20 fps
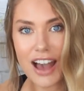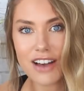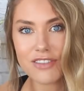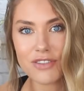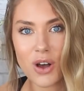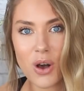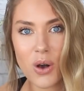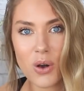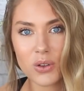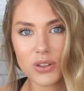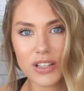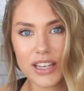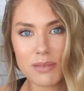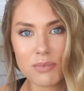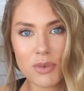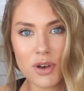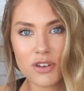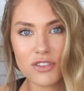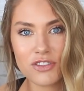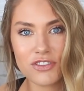have a whole
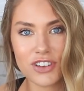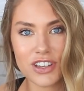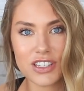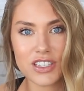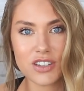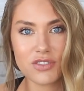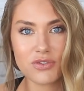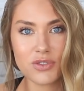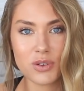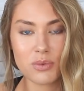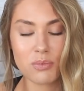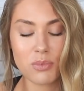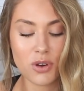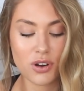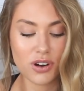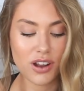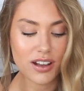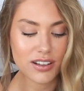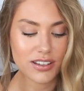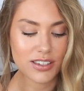heap of festival
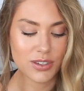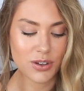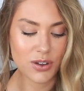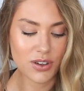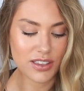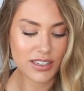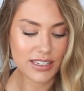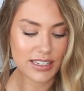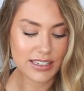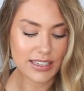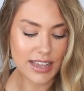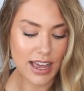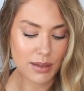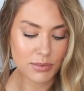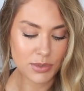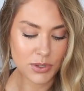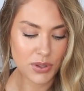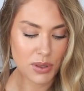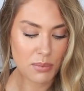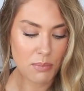products, so this is
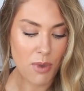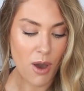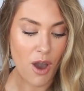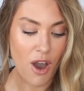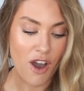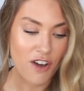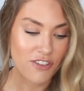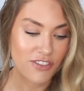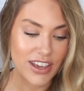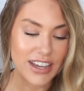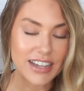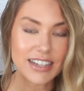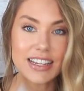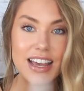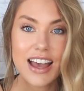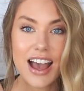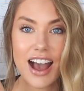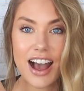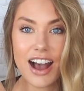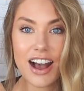absolutely perfect.
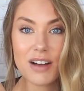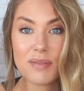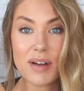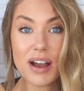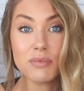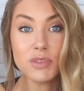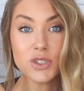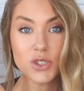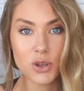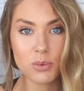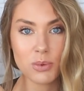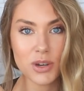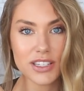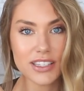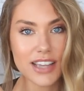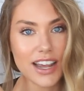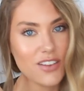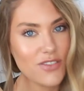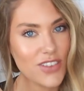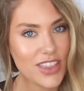Um, I'm super
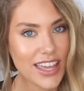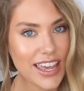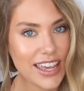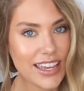excited for